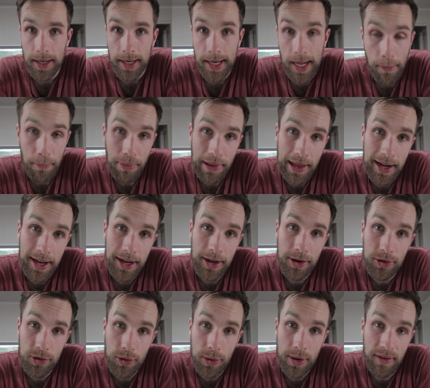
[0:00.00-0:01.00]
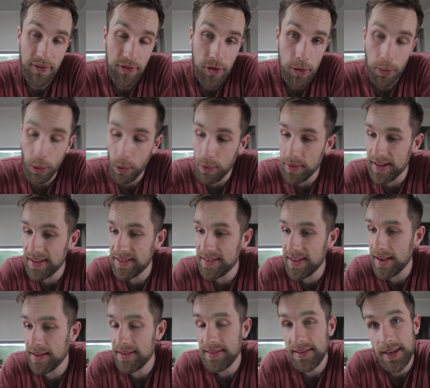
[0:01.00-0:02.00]
Now I'm planning on doing a few more of these
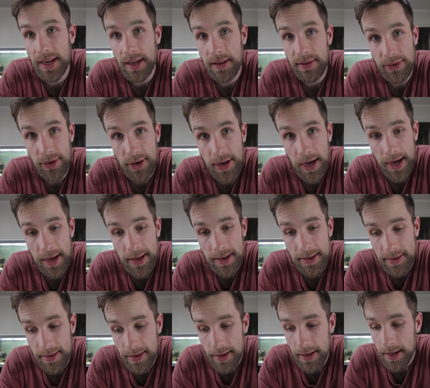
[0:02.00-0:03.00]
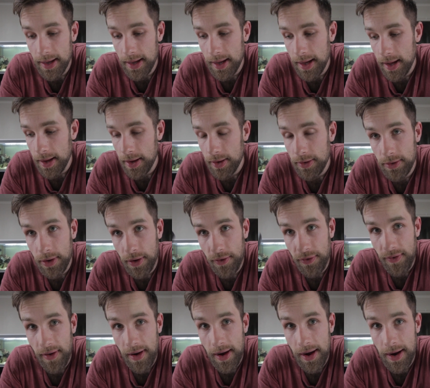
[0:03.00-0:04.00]
tests the next few days. So
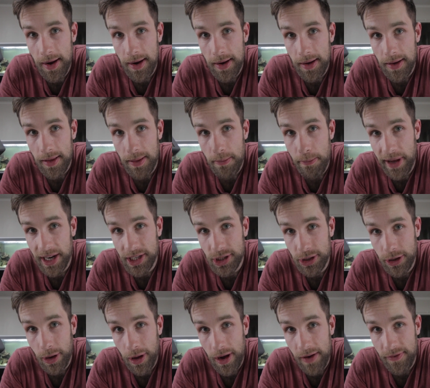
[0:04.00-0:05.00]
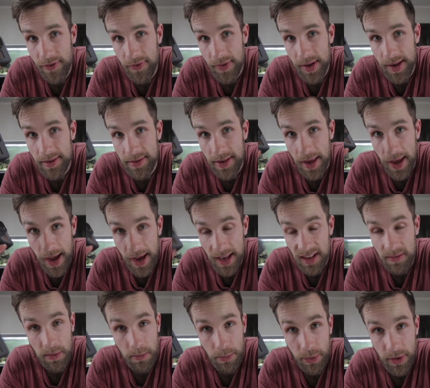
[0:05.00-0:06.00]
far, battery life on these
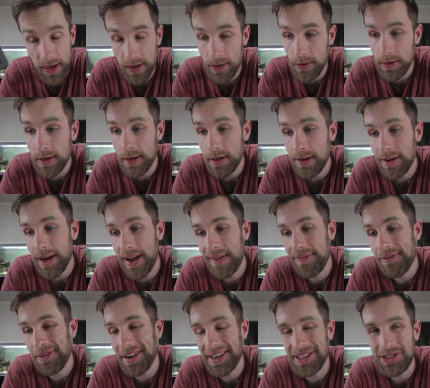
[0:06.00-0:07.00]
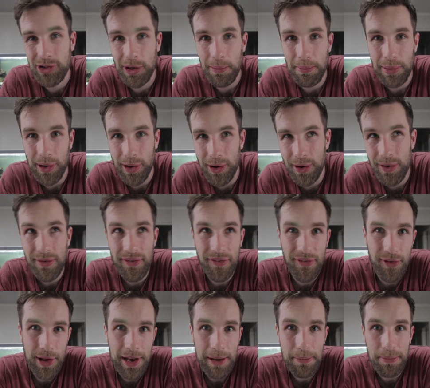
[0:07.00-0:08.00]
has been pretty good. I haven't really dropped below
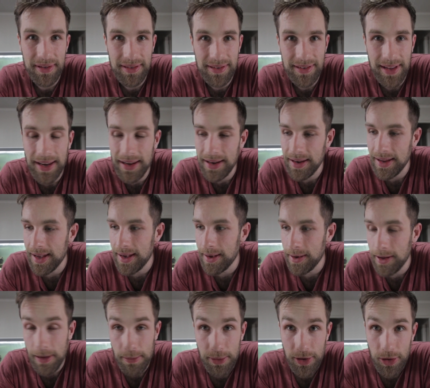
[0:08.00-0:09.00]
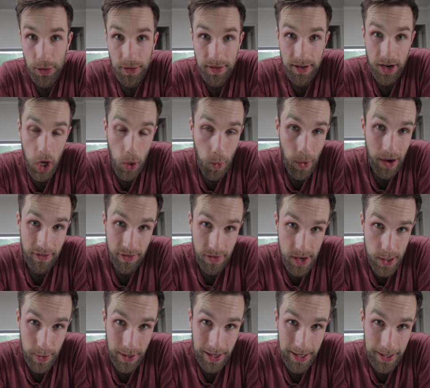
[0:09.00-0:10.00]
30%, and I've been using it quite
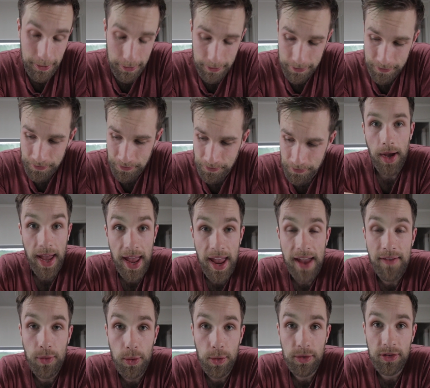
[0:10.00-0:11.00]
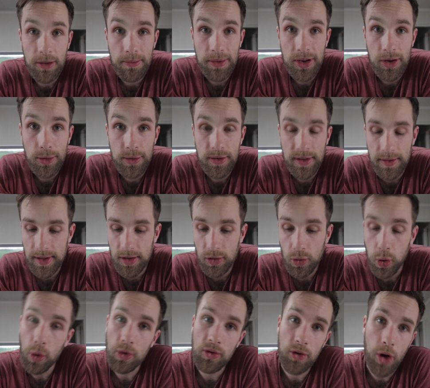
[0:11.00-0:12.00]
frequently. I have also been using the
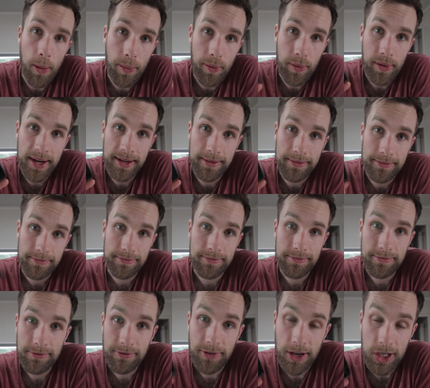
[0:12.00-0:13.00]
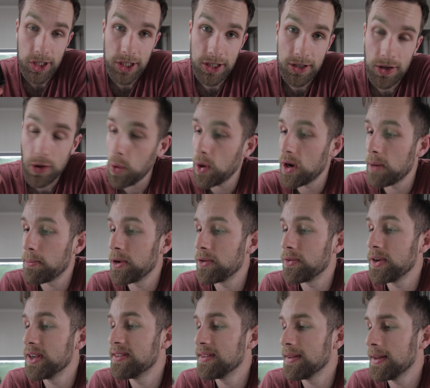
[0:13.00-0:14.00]
talk to operate function quite a bit
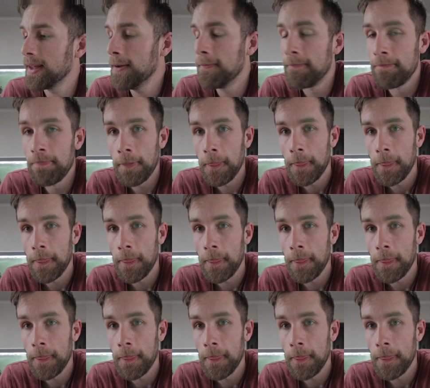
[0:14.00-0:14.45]
recently.